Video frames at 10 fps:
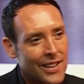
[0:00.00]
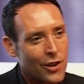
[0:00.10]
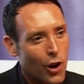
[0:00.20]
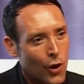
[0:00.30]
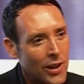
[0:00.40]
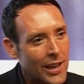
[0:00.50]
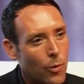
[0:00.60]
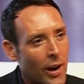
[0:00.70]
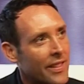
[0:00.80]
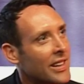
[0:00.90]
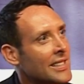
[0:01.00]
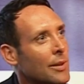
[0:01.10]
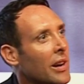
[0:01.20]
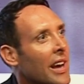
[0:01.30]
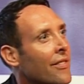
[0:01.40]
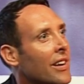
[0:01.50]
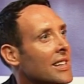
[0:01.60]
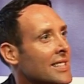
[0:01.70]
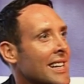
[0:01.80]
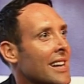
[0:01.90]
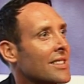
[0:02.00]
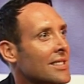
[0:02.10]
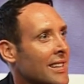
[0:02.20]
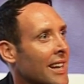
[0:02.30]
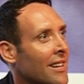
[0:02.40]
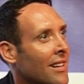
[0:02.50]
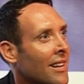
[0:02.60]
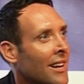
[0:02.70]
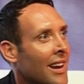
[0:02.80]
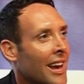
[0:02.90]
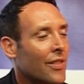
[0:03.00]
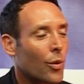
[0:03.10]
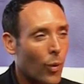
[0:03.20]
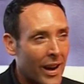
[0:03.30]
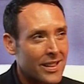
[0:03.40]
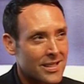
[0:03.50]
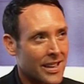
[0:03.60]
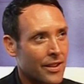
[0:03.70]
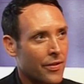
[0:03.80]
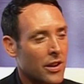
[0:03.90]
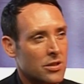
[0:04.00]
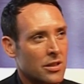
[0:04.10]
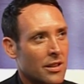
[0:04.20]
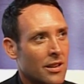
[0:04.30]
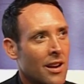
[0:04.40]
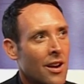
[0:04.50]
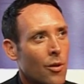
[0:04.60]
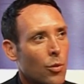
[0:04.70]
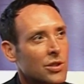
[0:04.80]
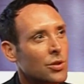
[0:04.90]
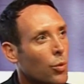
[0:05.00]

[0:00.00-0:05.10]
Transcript: that the only way that he would ever understand the skin and the way the skin functioned was to